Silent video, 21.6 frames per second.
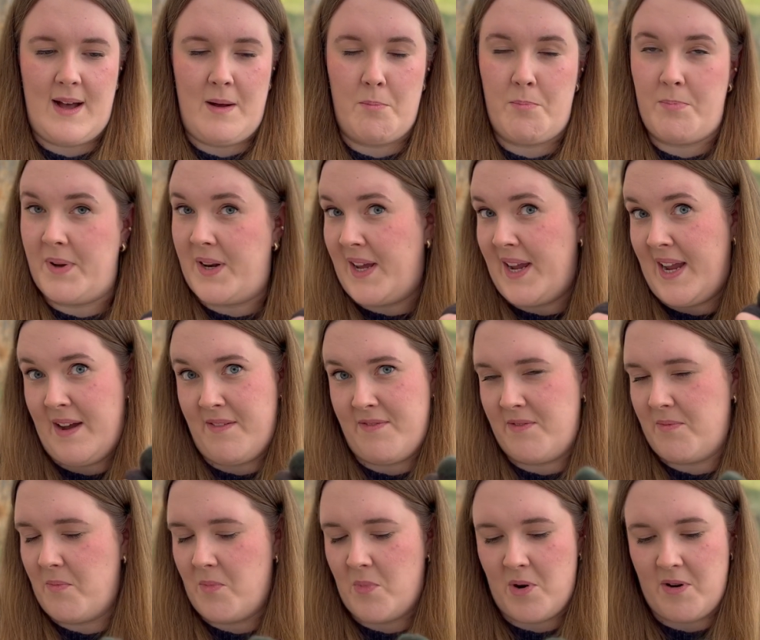But I
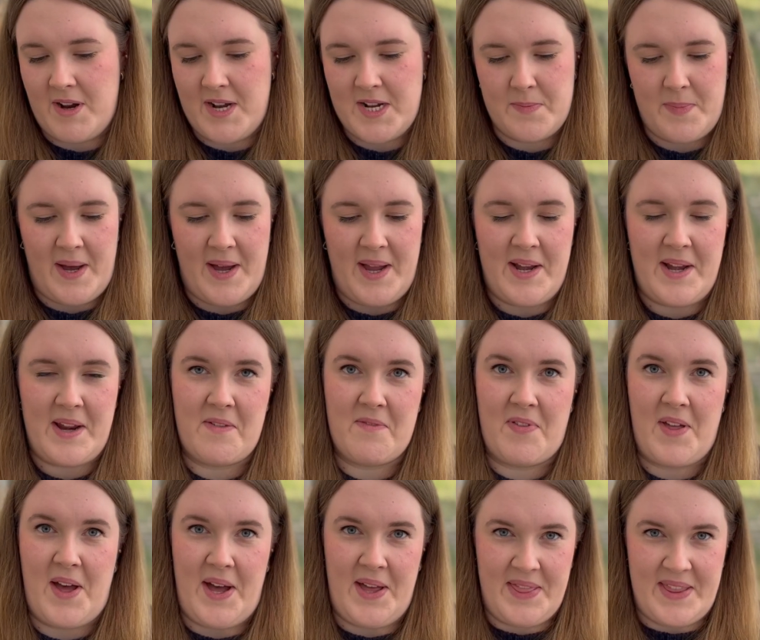haven't worried about any of
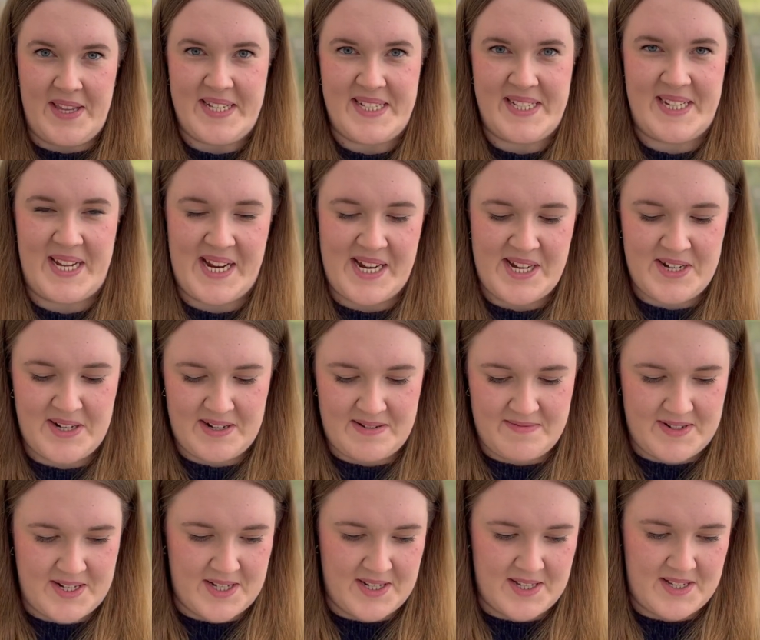that at this stage. I'm
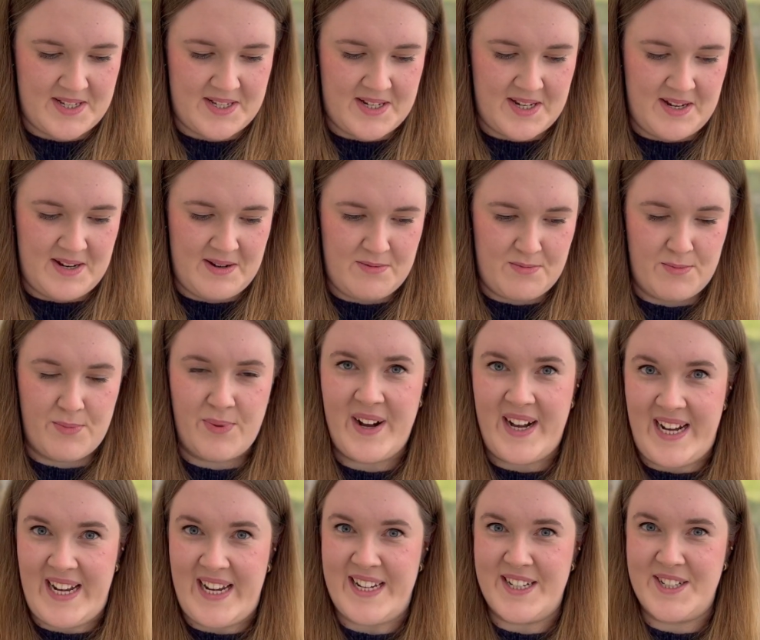just
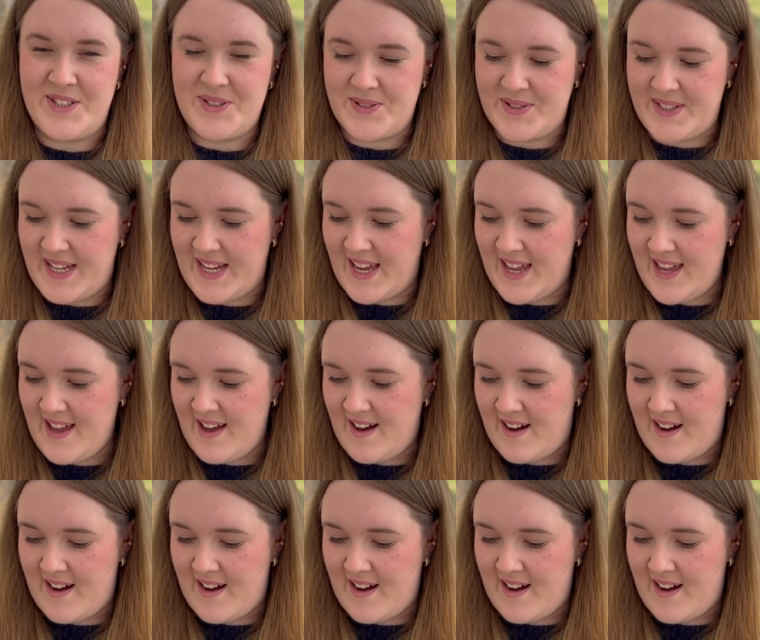really enjoying it.